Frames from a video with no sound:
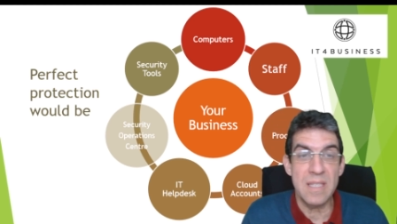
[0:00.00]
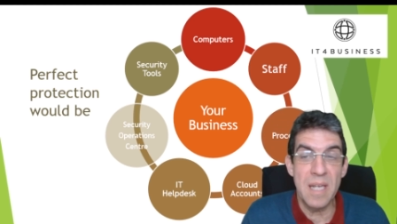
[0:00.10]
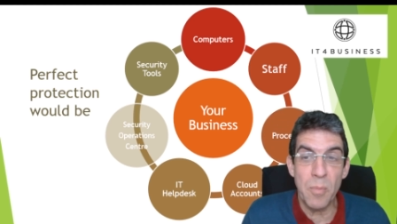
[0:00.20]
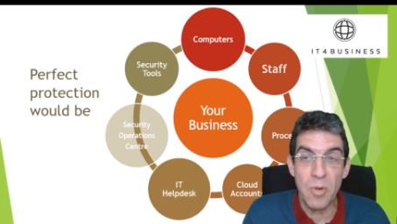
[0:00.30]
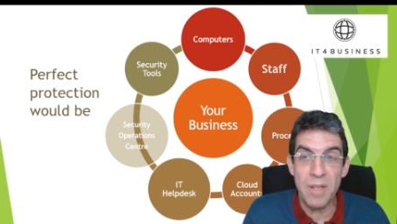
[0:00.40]

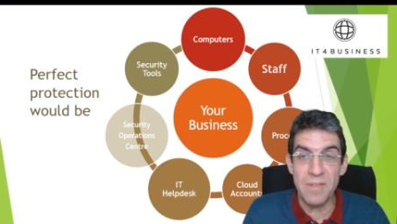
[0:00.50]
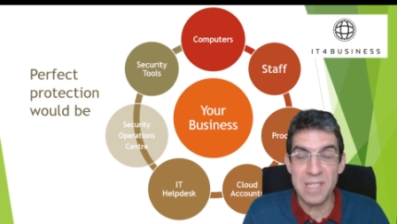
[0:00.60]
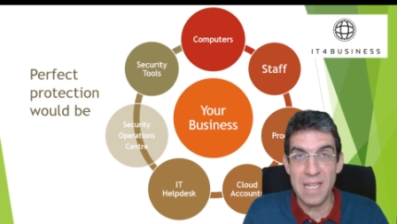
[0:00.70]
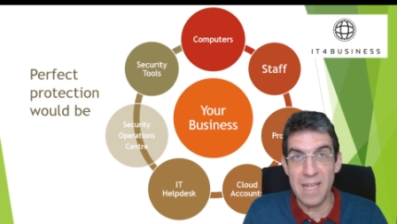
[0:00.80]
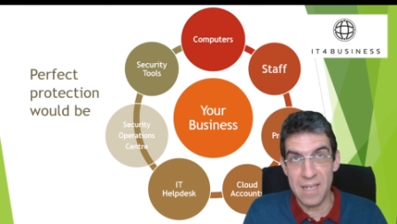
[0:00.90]
Now,
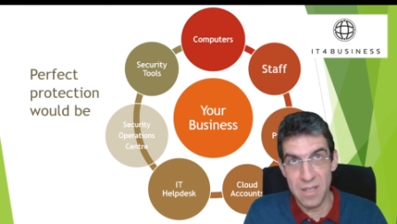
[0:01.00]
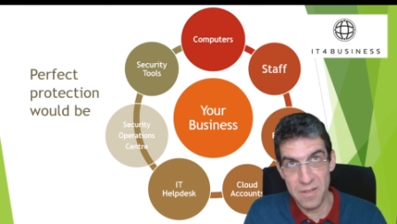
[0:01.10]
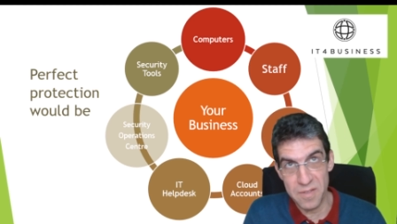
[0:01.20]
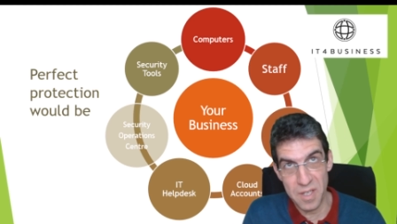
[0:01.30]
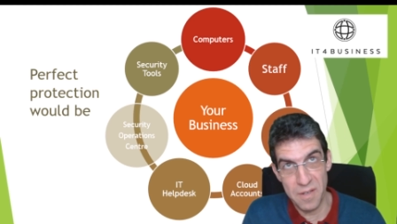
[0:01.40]
previously, that
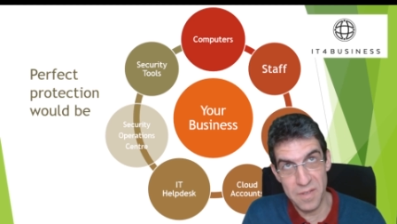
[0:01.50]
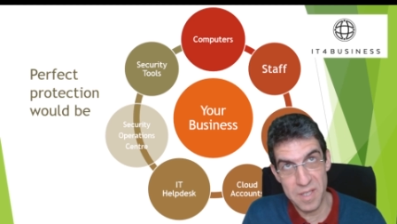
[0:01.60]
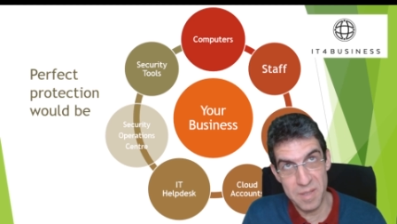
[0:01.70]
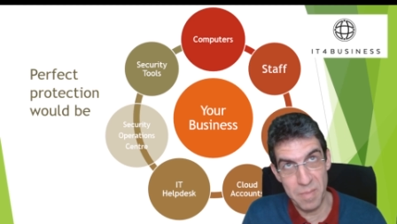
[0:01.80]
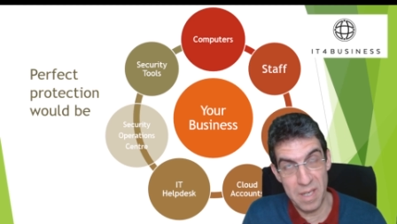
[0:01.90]
kind of
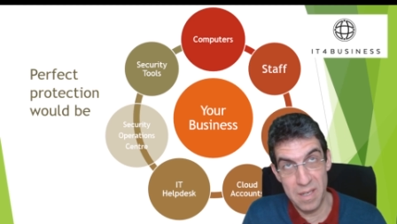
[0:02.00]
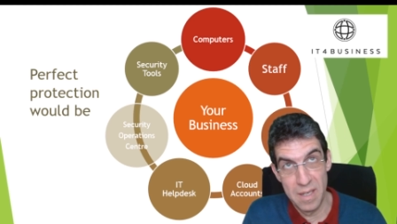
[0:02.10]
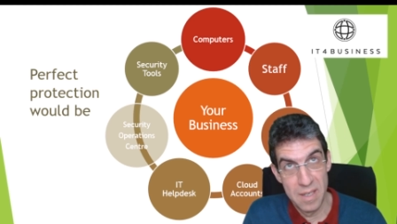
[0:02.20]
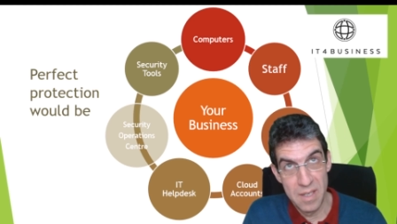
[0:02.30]
service has been